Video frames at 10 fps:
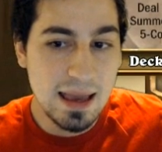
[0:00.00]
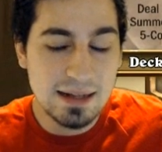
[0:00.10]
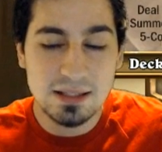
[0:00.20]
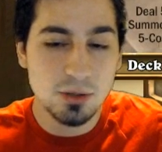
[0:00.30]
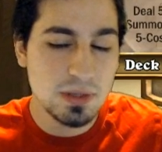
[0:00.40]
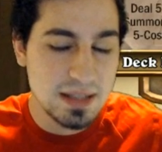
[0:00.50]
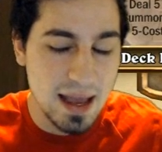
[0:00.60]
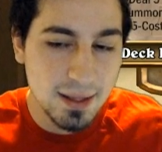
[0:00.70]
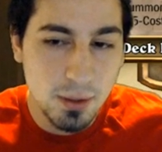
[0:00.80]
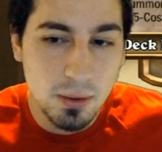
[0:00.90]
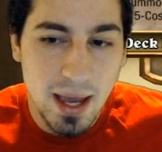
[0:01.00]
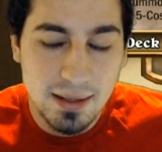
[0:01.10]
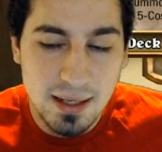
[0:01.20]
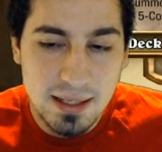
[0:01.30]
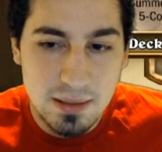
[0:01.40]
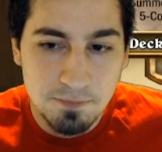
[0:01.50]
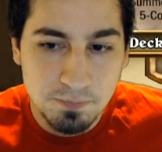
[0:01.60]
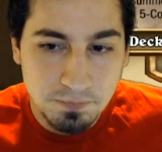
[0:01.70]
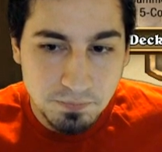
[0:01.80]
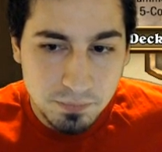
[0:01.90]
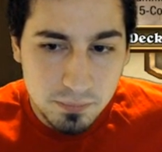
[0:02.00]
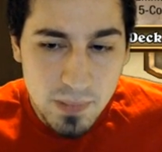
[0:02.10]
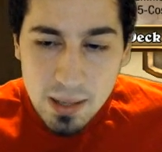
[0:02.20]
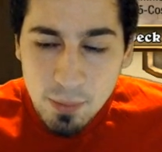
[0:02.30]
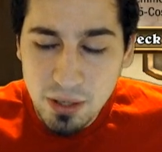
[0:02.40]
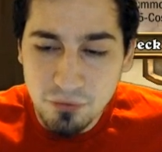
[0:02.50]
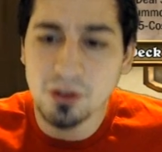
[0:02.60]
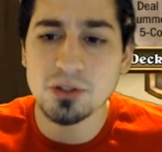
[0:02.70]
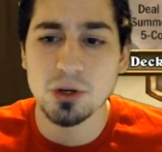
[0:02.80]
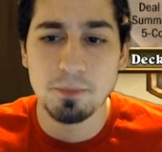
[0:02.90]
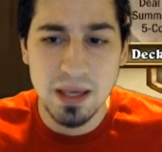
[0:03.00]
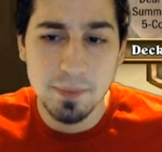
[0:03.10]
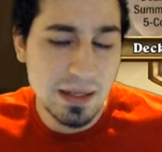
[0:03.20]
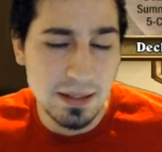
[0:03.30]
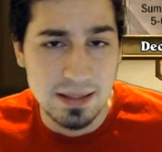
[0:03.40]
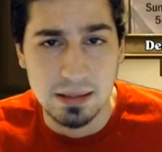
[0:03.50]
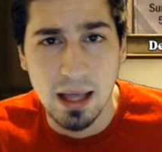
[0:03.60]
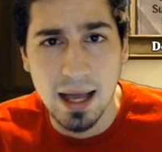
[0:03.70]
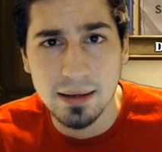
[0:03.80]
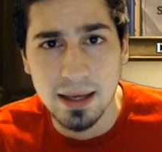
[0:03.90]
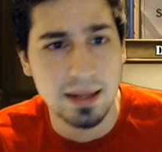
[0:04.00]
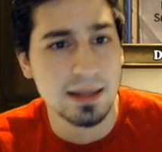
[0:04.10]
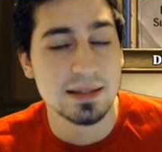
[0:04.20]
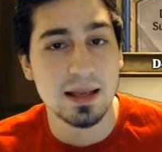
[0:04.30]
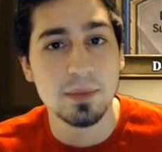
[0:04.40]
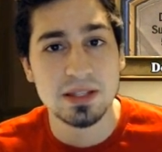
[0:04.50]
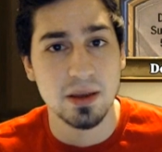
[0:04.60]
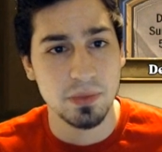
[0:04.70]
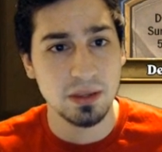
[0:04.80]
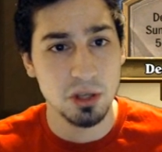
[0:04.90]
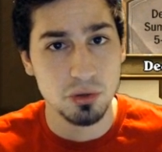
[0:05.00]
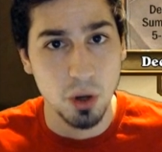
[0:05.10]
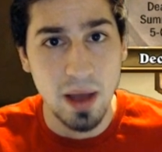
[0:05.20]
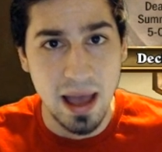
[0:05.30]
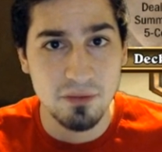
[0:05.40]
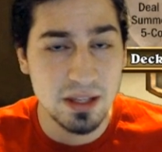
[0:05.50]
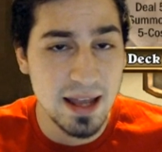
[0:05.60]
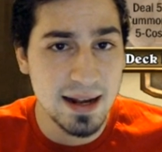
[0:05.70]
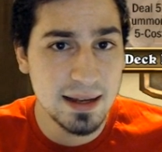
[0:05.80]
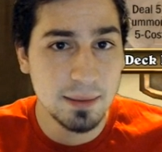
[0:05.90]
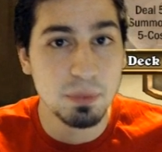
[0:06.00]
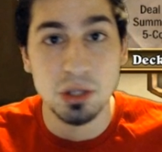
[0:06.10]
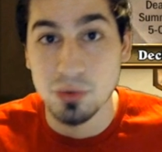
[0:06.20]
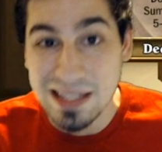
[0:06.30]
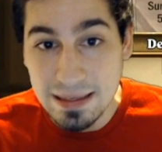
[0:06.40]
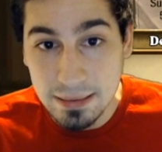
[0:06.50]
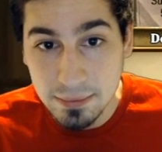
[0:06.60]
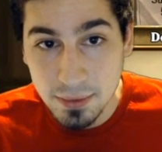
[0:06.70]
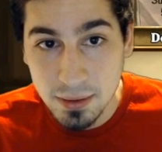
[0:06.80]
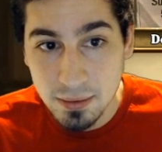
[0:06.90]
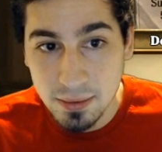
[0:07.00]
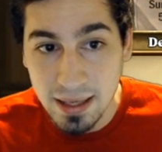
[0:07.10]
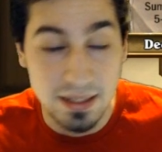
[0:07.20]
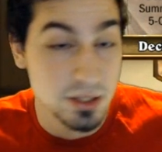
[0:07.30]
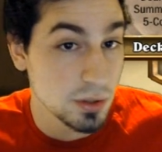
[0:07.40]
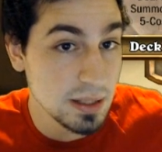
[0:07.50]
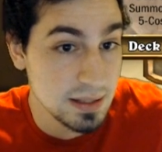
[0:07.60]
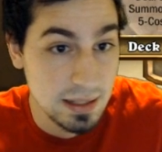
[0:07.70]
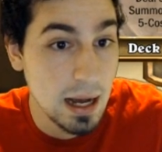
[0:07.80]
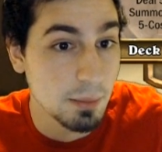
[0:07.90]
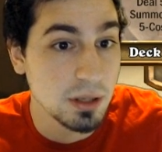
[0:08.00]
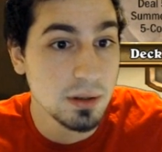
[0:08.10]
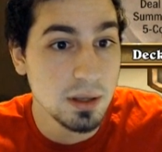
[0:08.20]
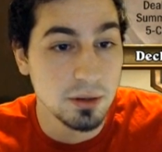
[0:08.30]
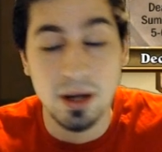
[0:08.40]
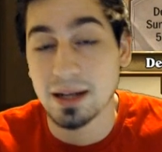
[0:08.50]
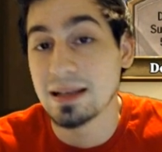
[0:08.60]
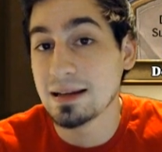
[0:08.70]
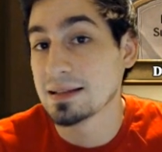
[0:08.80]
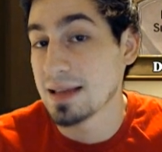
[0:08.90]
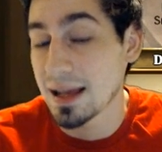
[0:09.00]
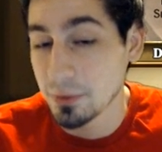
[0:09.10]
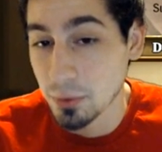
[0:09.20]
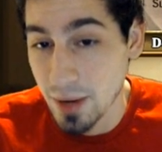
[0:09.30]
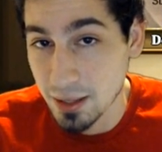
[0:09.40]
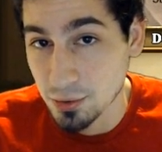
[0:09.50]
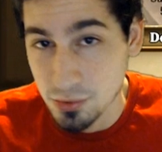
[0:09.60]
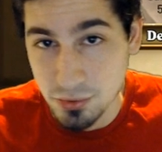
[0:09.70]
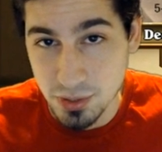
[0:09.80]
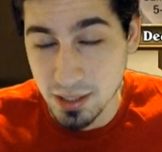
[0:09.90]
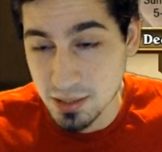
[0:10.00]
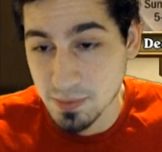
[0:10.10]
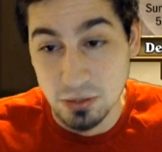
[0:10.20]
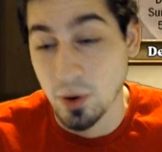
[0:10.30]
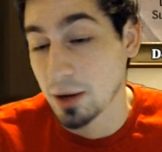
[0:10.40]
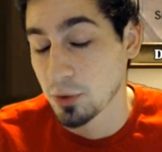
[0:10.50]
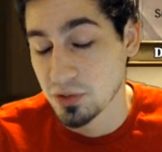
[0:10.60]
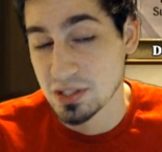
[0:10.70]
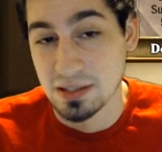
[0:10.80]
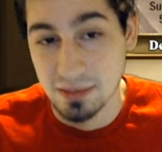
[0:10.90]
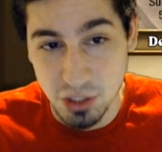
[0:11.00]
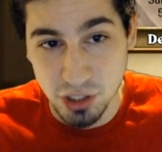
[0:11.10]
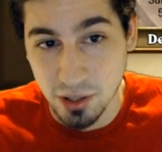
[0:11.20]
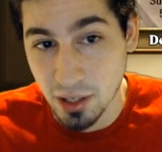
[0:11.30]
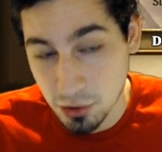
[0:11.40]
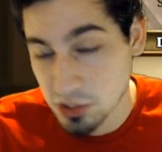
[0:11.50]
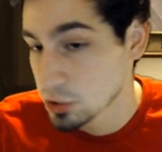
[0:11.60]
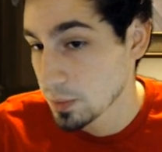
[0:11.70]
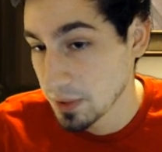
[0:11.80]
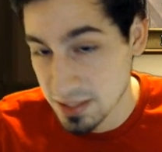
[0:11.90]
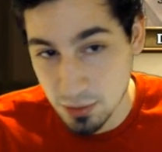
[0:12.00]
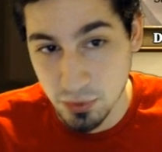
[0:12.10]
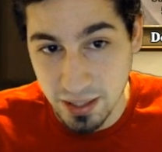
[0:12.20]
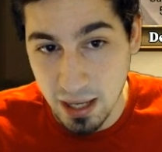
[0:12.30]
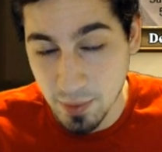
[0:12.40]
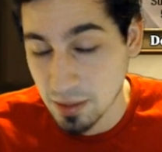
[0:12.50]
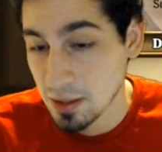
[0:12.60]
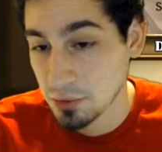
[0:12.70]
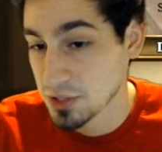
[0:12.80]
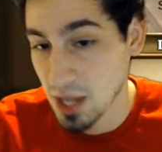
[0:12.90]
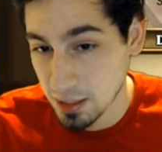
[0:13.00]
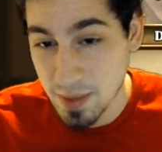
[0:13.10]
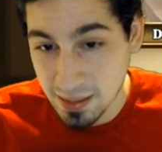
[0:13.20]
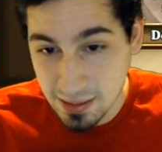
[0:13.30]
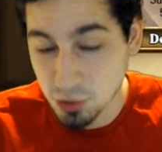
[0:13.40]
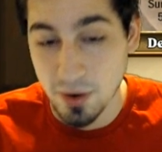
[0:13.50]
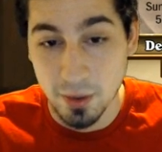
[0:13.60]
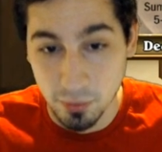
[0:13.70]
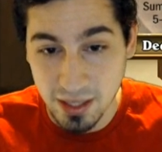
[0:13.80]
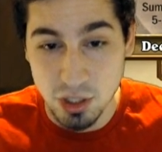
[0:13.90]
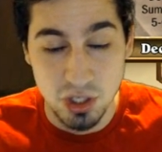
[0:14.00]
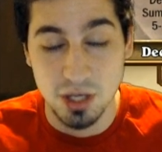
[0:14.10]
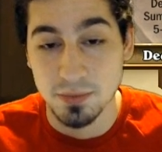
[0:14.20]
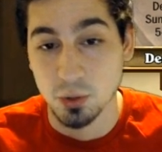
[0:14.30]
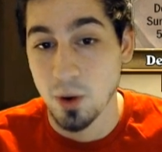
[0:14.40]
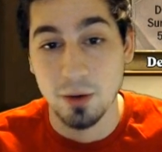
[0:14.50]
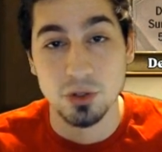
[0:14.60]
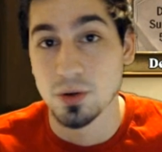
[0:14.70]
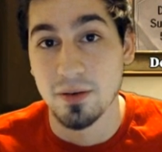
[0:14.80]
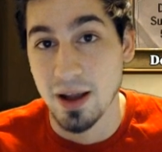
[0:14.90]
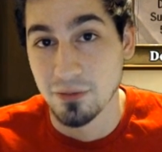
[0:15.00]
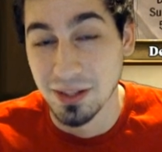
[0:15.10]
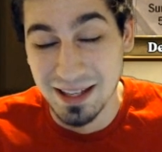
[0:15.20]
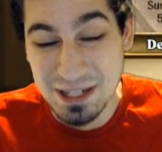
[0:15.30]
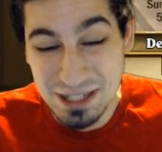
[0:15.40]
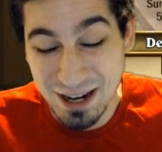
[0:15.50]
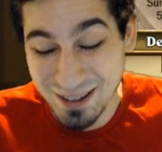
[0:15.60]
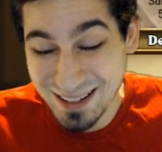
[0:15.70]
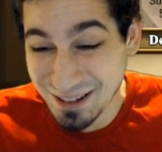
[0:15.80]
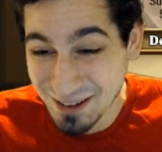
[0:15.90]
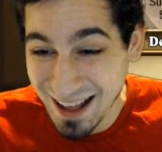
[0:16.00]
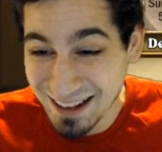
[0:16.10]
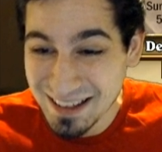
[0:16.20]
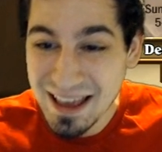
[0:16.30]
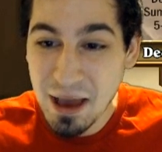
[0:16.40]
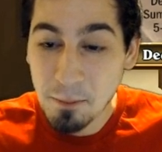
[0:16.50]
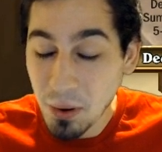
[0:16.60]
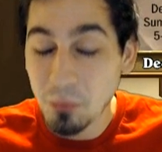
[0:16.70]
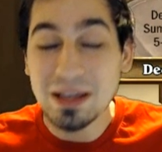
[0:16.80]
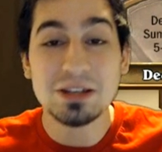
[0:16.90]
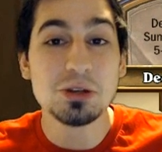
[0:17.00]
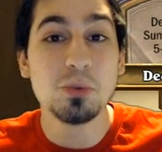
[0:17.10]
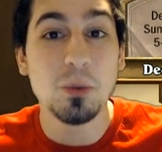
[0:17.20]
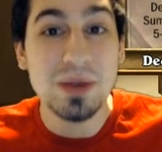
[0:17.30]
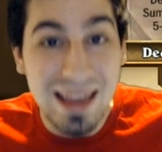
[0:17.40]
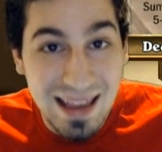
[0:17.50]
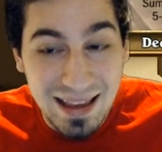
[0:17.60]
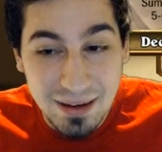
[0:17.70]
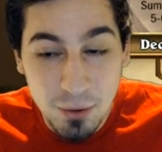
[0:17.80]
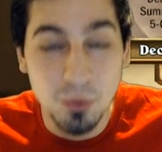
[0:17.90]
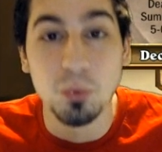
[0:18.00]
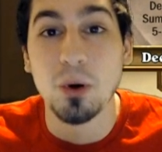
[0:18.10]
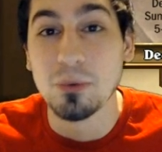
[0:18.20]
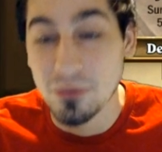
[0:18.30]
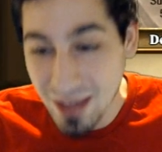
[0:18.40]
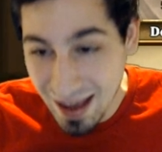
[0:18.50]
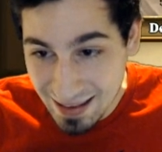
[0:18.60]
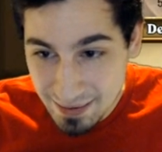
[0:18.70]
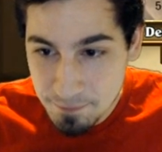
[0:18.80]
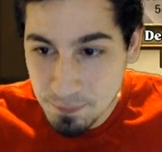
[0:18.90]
it doesn't do exactly what Rag does, but it fills your big minion slot, and it can summon something that you don't have in the deck, but you need. And it's a common. You're not going to get exactly what Ragnaros does because Ragnaros is a legendary and you just replaced it with a common. There's not going to be any direct relationships, or why would you ever have the legendary in your deck? But we can do what we can with what we've got.